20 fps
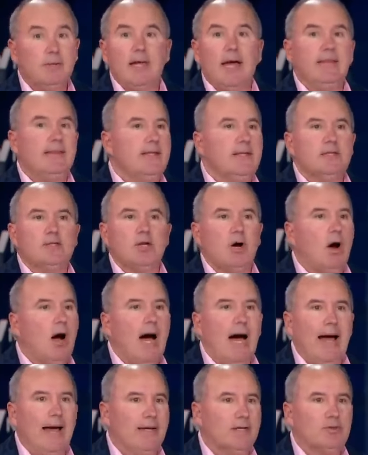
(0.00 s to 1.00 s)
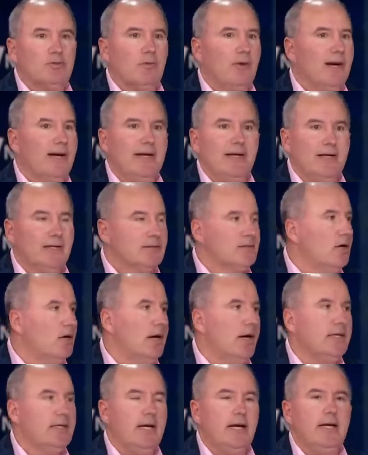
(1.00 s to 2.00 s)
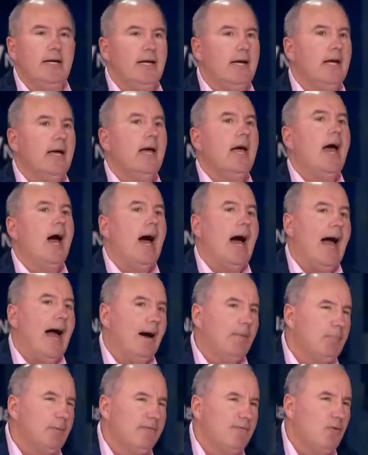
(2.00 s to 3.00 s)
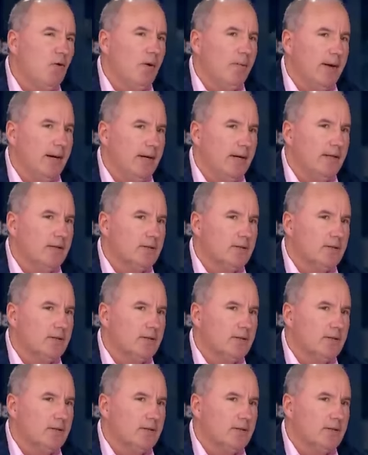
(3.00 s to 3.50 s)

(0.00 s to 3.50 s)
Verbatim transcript: That these highest rating. Outperforms your highest rating. Outperforming.